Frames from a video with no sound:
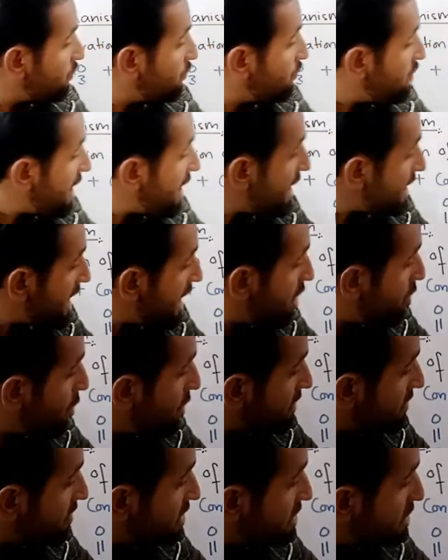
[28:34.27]

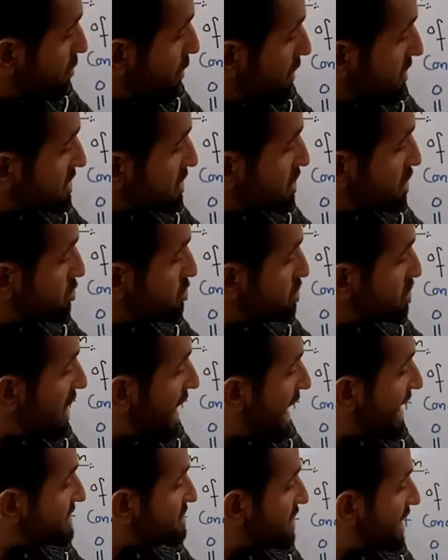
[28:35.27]
Whenever this positive
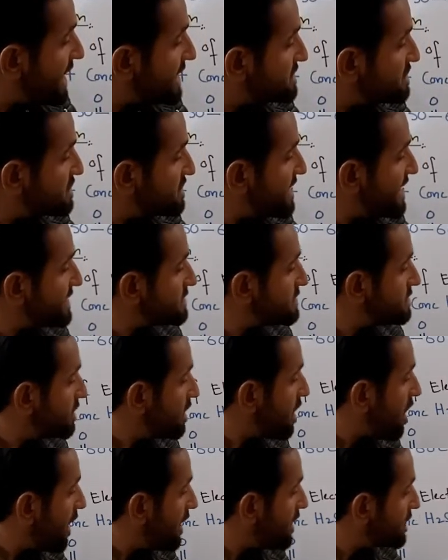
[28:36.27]
charge attracts
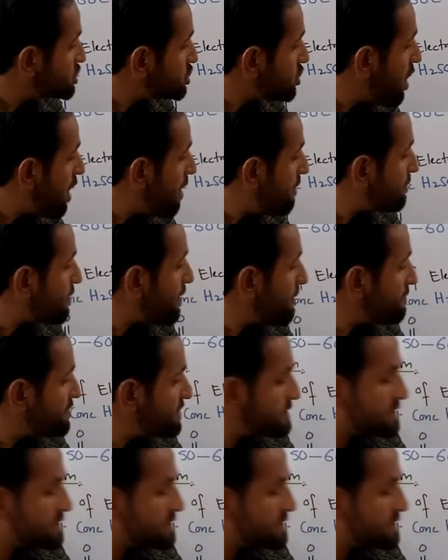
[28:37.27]
the electron from this